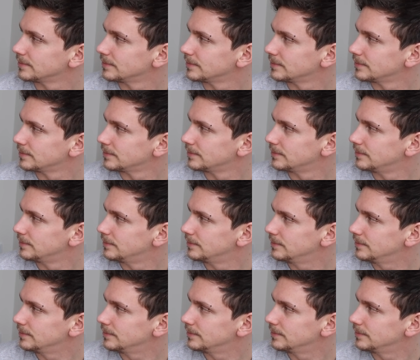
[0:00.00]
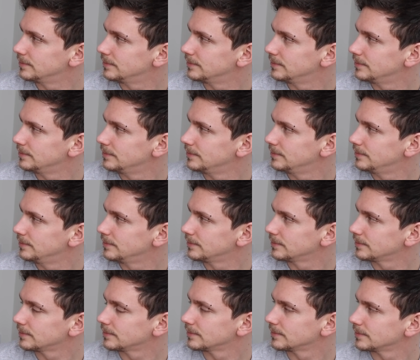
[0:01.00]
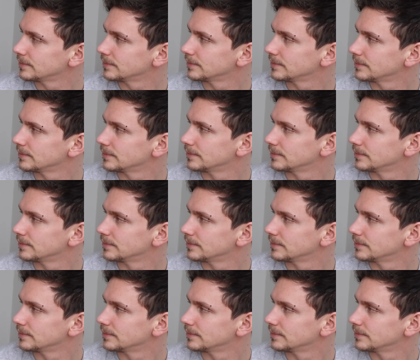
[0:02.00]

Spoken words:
[no speech]